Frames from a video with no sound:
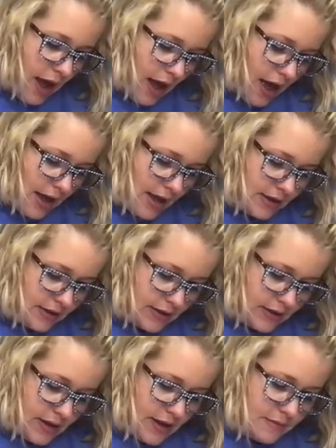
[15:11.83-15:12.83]
I
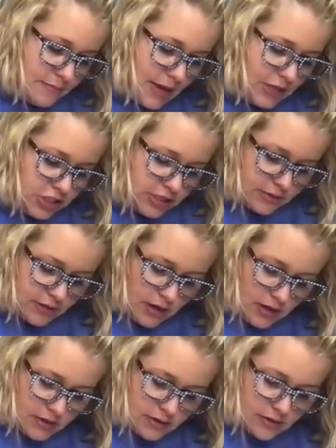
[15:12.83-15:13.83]
cut my
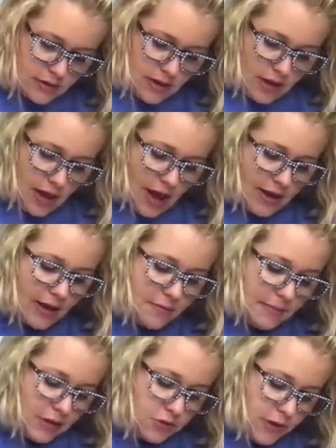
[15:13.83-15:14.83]
I
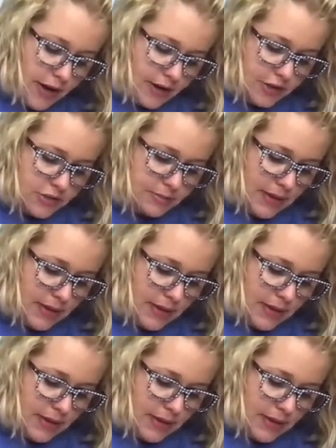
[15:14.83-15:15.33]
cut my door hangers